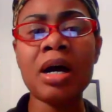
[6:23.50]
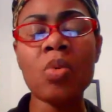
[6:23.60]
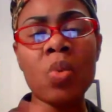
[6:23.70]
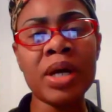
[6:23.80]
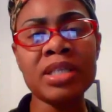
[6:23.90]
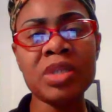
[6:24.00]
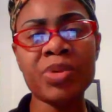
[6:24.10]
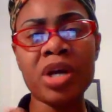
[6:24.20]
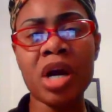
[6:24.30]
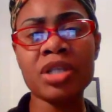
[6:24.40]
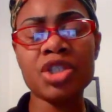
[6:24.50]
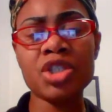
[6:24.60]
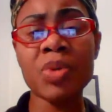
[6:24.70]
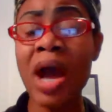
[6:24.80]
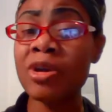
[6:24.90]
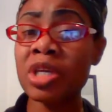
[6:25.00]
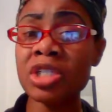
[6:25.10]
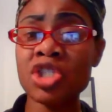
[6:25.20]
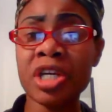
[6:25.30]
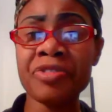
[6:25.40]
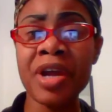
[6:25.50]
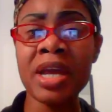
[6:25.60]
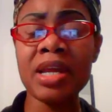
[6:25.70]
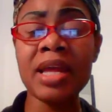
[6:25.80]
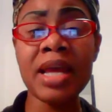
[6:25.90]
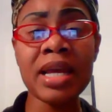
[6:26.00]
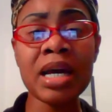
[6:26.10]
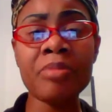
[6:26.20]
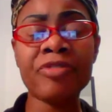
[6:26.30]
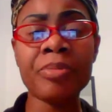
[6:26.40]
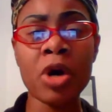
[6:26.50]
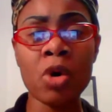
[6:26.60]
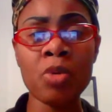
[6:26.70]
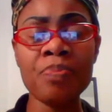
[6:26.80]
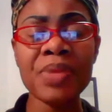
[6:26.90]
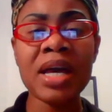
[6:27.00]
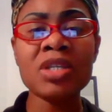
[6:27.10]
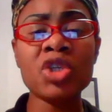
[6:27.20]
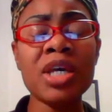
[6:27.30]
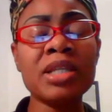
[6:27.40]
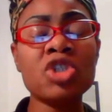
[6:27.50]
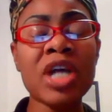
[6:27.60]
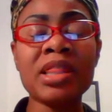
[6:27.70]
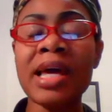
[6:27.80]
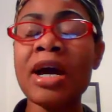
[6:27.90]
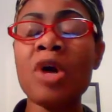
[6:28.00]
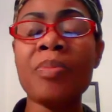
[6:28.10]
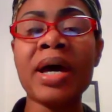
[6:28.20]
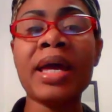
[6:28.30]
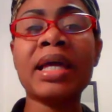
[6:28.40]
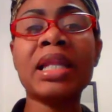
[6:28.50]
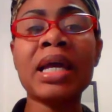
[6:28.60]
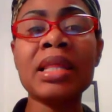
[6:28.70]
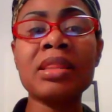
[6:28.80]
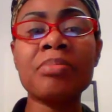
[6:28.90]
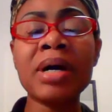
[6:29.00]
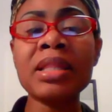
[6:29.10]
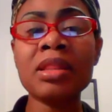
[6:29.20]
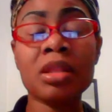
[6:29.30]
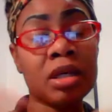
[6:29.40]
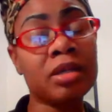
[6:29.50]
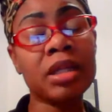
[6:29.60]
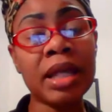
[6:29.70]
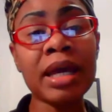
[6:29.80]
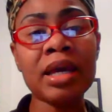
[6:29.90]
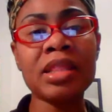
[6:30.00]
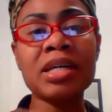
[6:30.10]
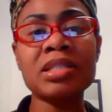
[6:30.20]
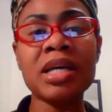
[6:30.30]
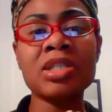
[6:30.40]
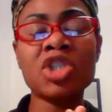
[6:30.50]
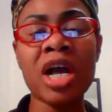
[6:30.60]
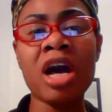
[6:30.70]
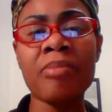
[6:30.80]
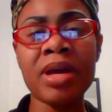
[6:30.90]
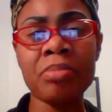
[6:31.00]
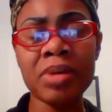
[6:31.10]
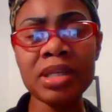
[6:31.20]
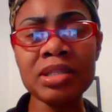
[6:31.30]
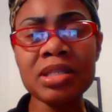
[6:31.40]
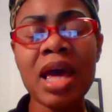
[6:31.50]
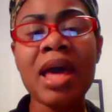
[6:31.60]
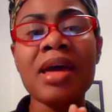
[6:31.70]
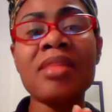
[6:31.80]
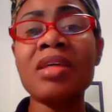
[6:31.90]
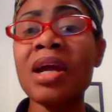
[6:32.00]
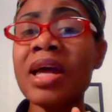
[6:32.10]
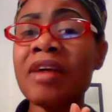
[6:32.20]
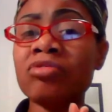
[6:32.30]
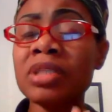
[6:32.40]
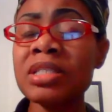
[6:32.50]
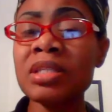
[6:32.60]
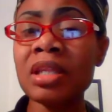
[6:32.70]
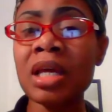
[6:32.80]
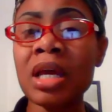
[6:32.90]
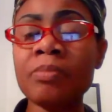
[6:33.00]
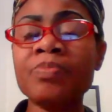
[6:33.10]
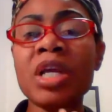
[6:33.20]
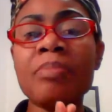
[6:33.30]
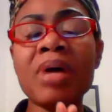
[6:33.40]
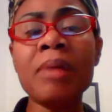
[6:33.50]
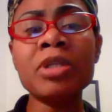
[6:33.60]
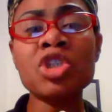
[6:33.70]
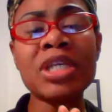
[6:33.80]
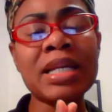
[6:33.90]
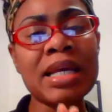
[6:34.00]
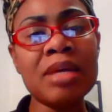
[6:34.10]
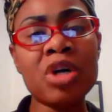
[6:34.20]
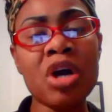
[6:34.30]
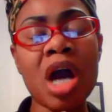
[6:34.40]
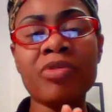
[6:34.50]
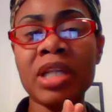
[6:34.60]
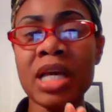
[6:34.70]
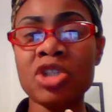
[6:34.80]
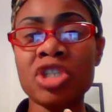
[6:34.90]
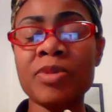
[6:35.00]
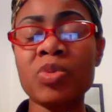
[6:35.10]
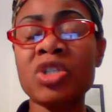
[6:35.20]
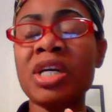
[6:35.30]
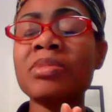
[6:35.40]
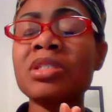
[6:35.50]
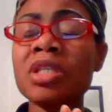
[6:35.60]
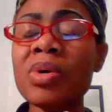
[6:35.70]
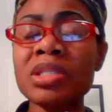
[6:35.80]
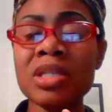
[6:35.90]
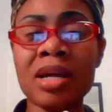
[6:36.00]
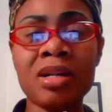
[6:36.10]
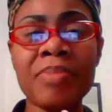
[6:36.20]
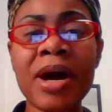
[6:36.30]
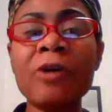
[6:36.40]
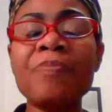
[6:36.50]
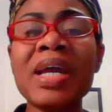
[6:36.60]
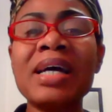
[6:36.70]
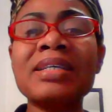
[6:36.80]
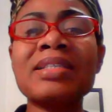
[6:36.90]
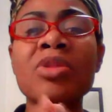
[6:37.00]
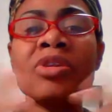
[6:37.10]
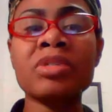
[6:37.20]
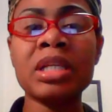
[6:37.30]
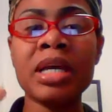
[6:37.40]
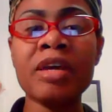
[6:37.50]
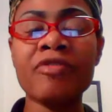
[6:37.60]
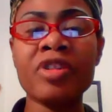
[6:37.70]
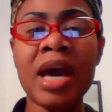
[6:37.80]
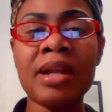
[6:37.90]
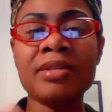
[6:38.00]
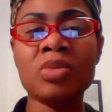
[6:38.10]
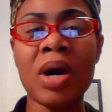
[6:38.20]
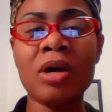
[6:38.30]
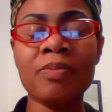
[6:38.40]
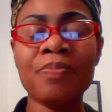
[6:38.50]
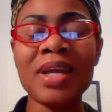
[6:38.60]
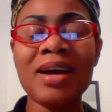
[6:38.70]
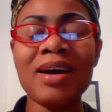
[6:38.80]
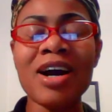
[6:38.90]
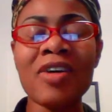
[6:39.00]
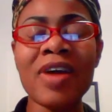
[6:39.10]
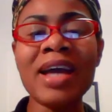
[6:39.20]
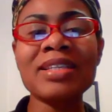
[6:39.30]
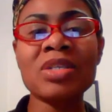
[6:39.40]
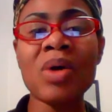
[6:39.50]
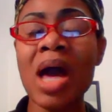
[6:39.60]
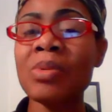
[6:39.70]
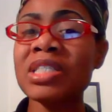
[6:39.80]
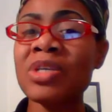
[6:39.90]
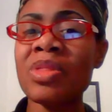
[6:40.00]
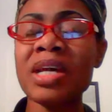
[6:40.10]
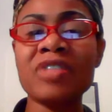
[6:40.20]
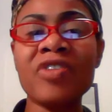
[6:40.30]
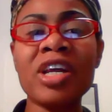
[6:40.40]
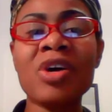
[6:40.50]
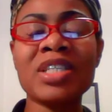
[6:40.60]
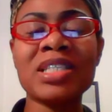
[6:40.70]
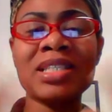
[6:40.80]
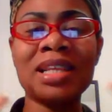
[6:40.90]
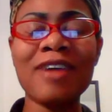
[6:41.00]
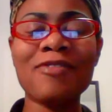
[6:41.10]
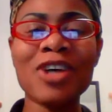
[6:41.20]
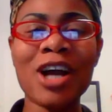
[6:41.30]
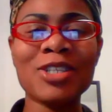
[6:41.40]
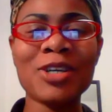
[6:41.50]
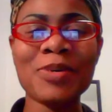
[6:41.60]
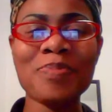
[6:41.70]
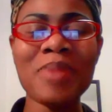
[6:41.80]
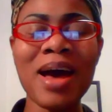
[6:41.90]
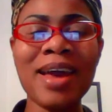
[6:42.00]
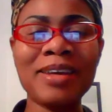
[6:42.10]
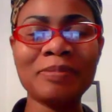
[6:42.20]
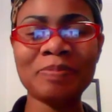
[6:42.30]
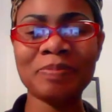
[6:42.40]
One is in regards to how you can generate an income from home. So you can check that out by clicking the link that says check out my biz. And then I have recently published an ebook on relationships, which I'm so excited about. So there's a link for that as well. All right, so I will see you in the next video. This is the Life Doctor. Bye.